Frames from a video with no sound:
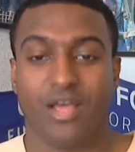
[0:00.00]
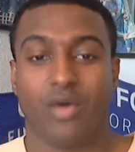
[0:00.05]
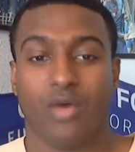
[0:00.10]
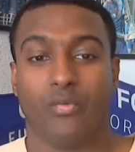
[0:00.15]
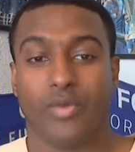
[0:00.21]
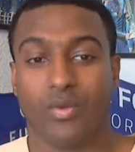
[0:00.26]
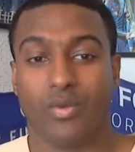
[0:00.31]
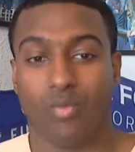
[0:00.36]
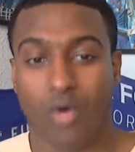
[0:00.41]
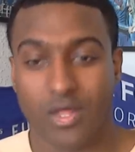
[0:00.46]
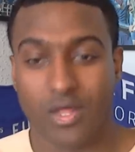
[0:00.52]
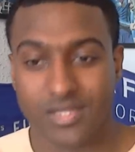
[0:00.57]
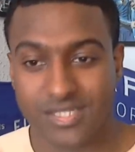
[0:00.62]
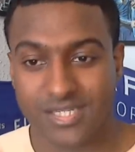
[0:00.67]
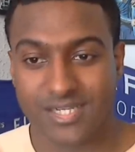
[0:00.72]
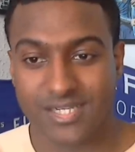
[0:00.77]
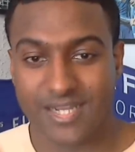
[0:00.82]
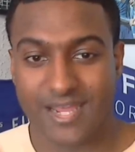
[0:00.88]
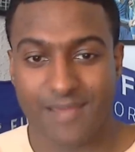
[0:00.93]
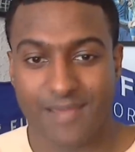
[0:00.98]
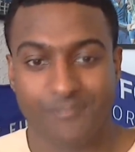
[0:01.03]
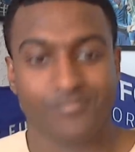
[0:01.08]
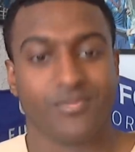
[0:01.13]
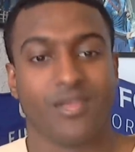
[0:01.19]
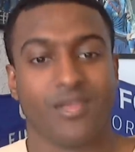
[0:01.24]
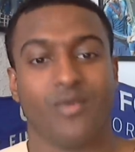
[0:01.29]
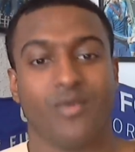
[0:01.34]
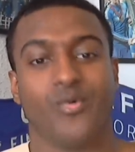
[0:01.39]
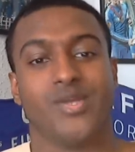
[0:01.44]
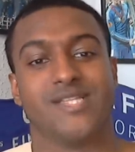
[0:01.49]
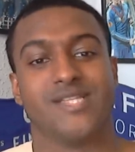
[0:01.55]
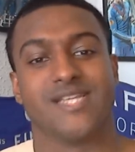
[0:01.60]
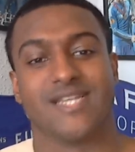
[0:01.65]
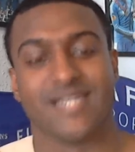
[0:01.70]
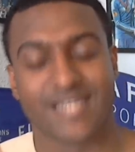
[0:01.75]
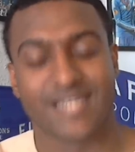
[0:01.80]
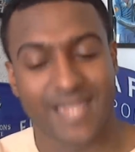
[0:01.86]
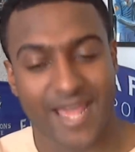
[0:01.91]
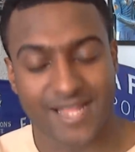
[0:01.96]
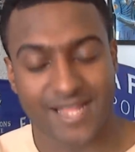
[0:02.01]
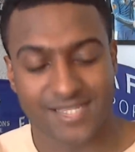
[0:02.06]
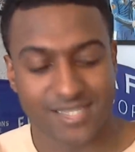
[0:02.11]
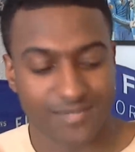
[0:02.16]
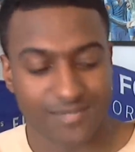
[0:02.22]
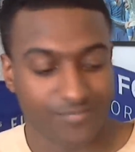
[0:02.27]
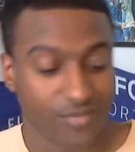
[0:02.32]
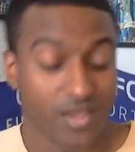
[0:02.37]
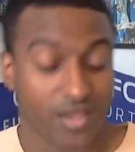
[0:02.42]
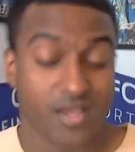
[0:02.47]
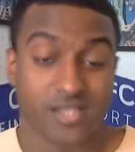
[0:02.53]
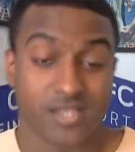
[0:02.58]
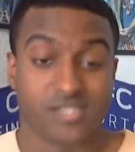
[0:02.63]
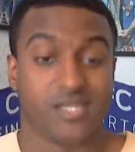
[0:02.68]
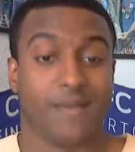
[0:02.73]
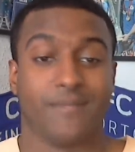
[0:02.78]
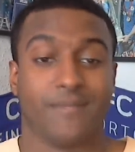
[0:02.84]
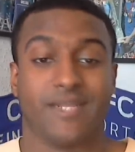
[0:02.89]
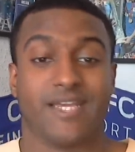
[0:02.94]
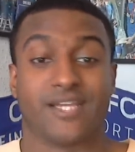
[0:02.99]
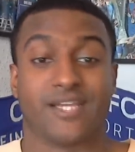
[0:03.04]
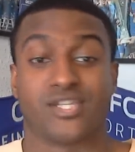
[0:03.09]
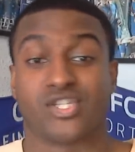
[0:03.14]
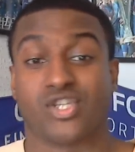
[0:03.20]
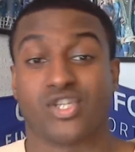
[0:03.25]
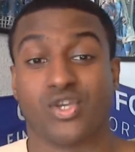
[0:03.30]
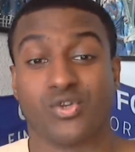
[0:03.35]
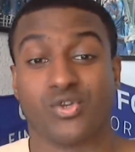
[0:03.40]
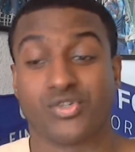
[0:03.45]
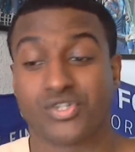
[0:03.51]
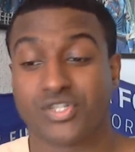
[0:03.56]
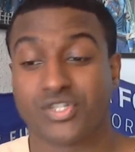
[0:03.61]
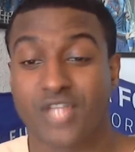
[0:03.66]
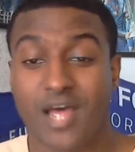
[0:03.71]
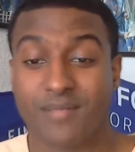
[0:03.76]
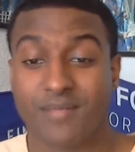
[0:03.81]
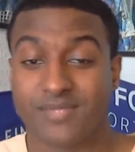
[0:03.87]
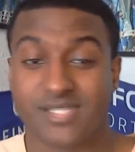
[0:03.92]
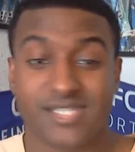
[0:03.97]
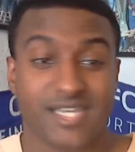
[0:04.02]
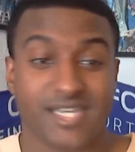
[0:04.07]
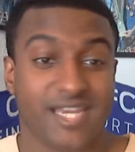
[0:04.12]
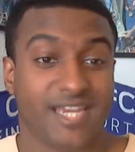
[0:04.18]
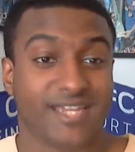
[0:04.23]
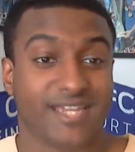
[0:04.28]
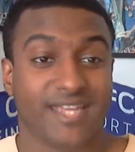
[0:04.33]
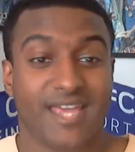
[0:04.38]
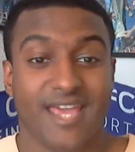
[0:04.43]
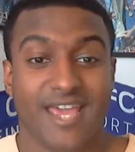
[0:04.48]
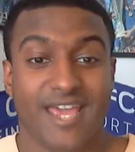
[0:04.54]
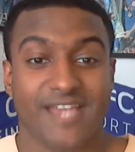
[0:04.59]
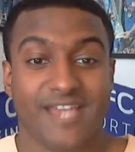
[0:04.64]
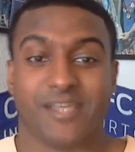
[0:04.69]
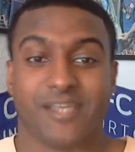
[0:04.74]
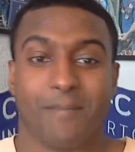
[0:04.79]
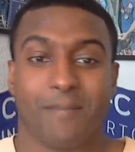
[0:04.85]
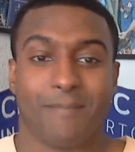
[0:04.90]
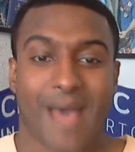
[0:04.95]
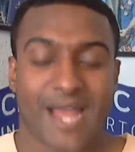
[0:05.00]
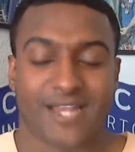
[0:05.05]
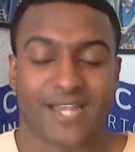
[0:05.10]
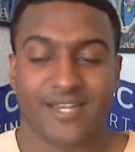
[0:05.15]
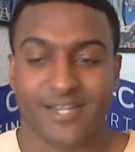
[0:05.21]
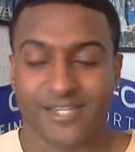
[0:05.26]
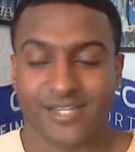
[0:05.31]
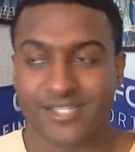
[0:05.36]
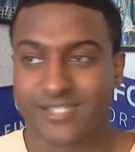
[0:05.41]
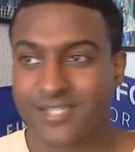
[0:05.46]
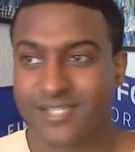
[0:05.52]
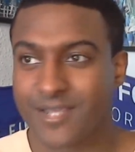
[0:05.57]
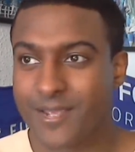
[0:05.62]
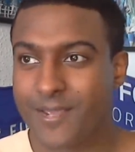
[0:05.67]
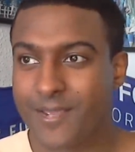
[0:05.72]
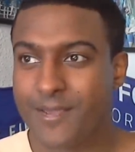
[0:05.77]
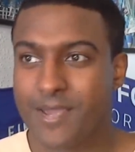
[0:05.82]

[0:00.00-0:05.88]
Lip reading: We wanted him. We didn't get him. Some of the excuses that I'm seeing is a madness.